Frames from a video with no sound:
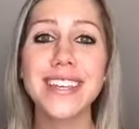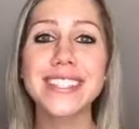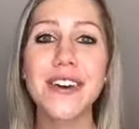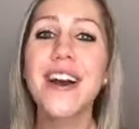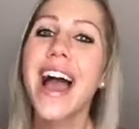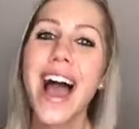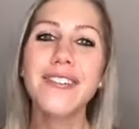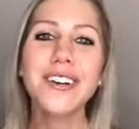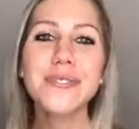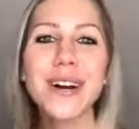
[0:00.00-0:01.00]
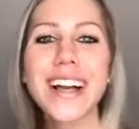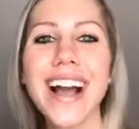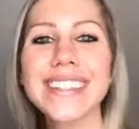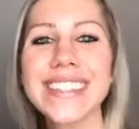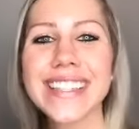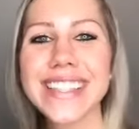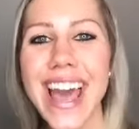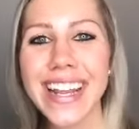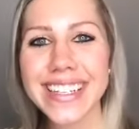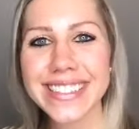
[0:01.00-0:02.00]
So have a good one, guys. Let's get it.